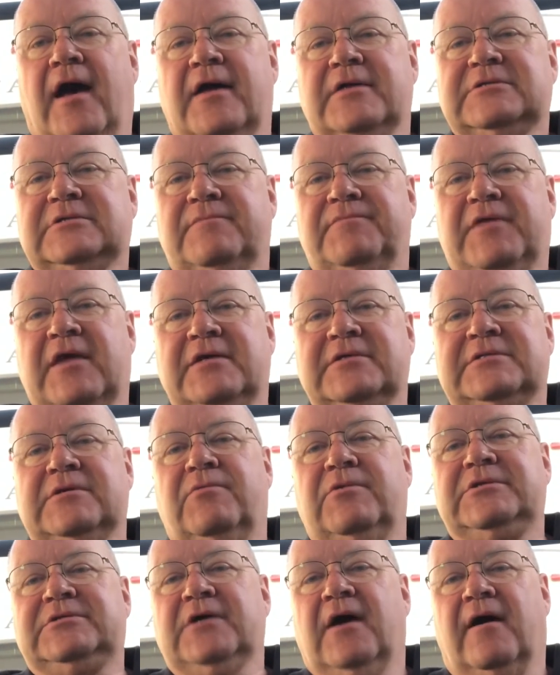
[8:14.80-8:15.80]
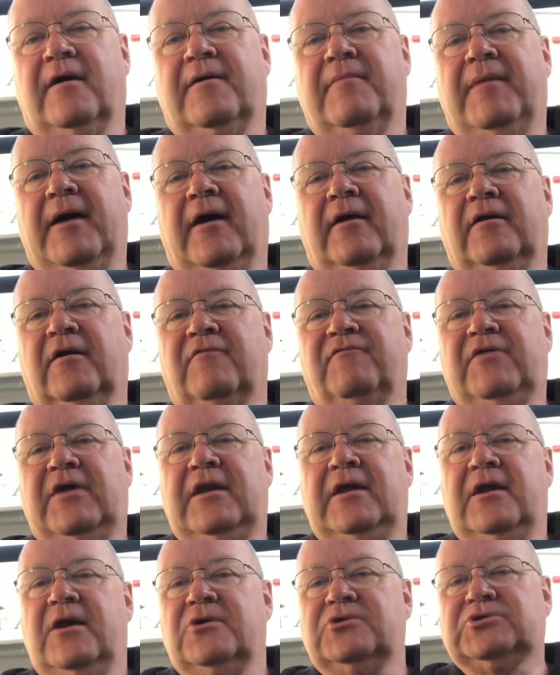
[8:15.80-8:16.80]
some things that we talk about in our
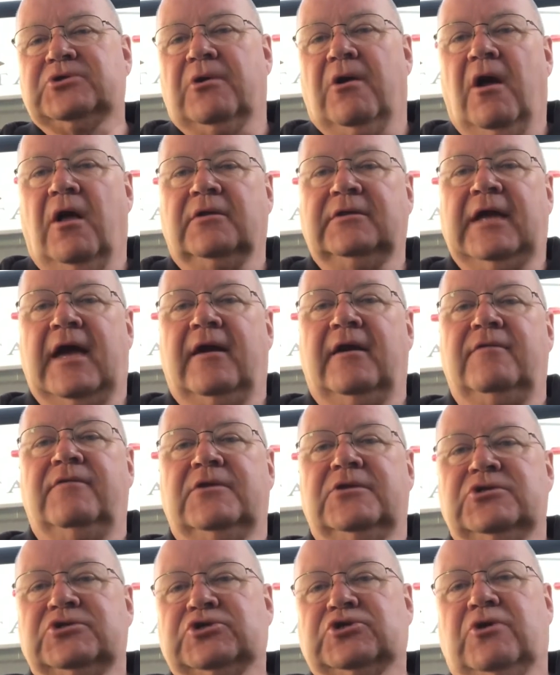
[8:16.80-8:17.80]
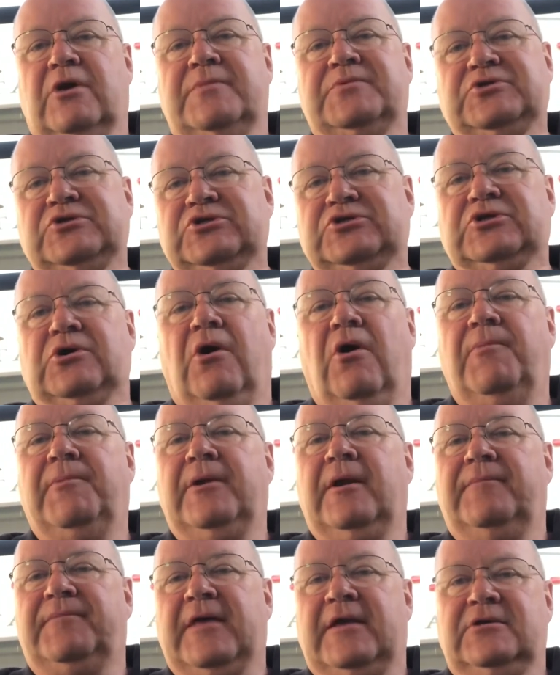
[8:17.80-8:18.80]
videos are all down in the description. So
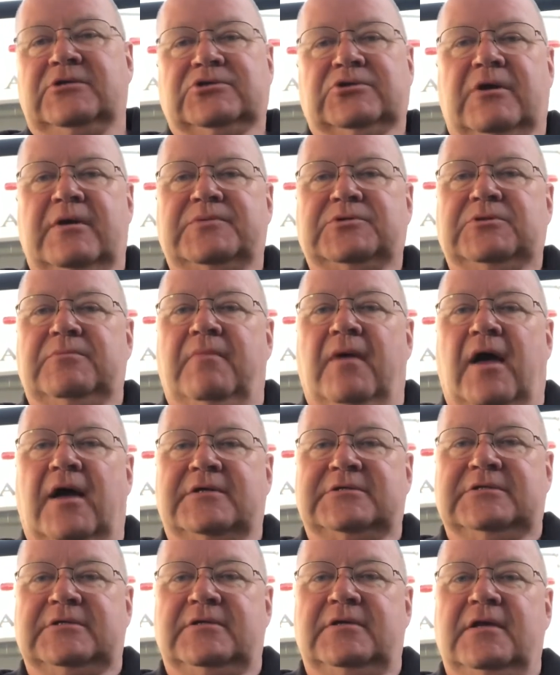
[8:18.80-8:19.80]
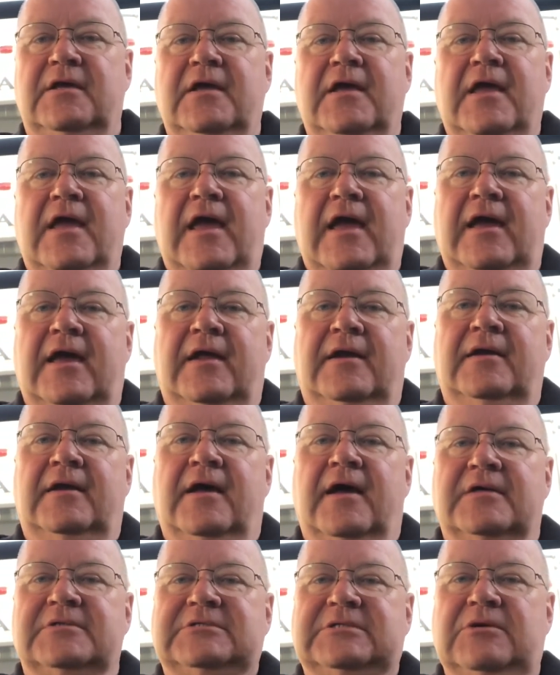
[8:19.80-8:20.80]
open up that description box and
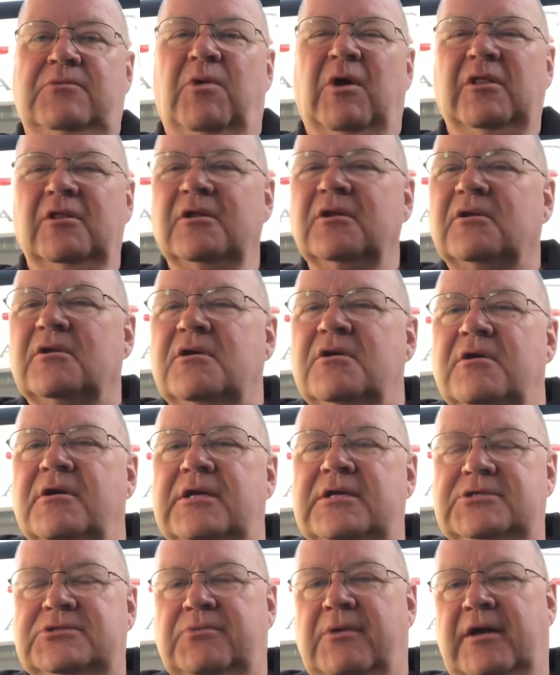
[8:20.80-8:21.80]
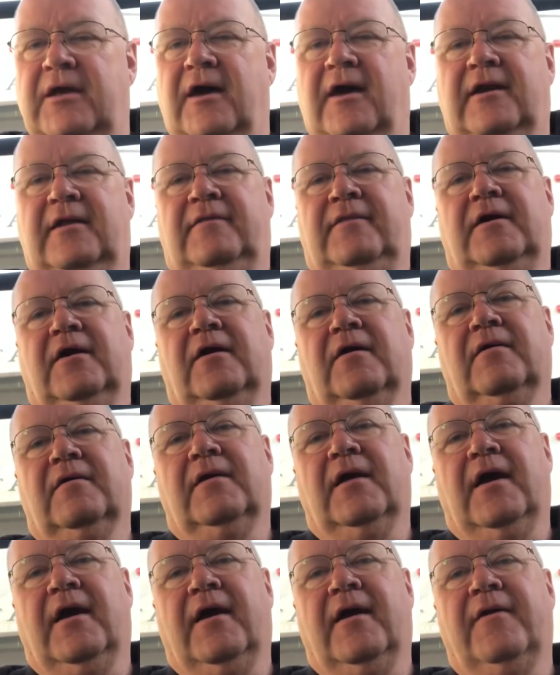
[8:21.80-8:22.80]
see what little goodies we got in
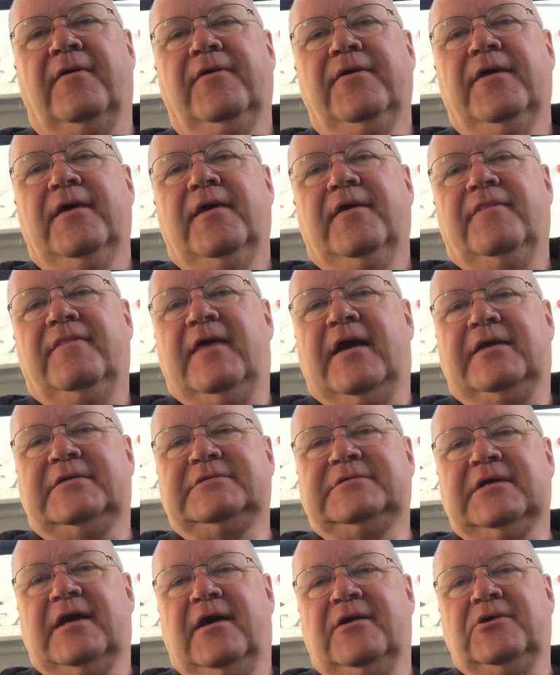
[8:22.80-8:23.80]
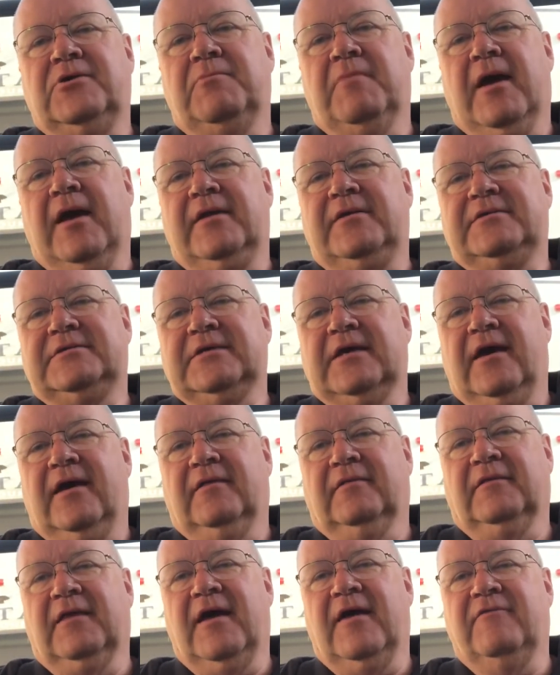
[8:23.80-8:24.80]
there that you might
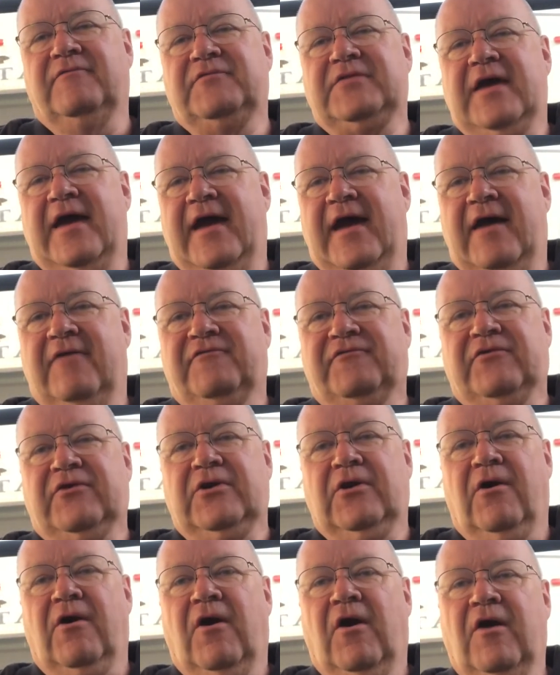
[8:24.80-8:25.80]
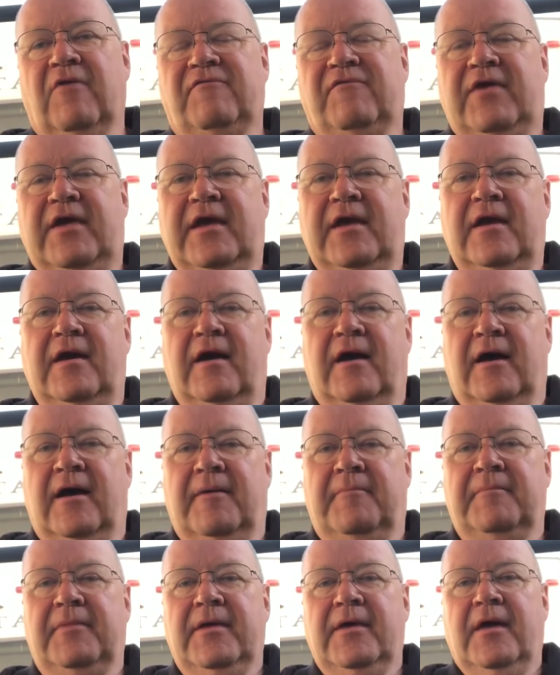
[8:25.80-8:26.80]
love to have for your
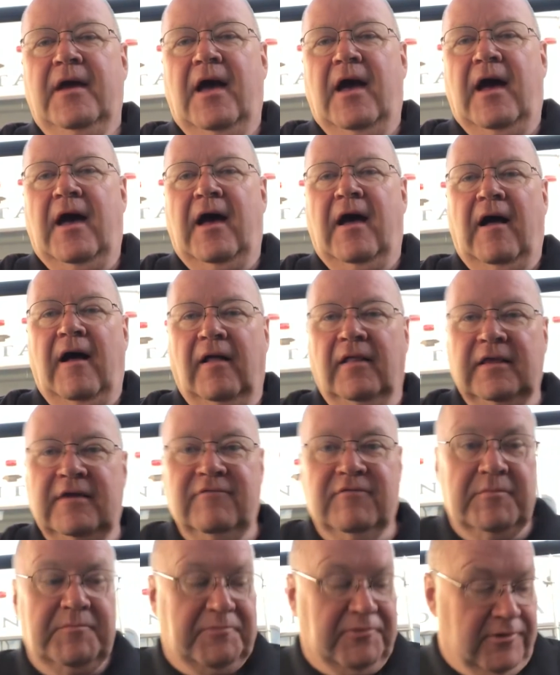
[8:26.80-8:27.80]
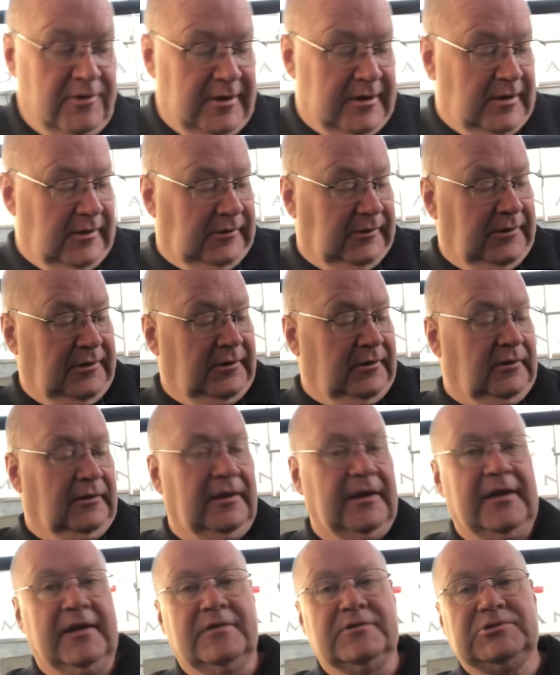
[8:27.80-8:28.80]
RV. I'll even put a little
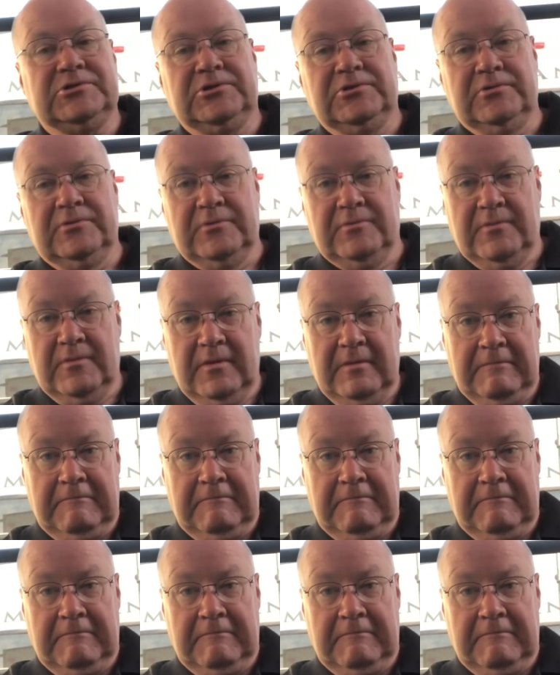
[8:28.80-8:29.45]
link to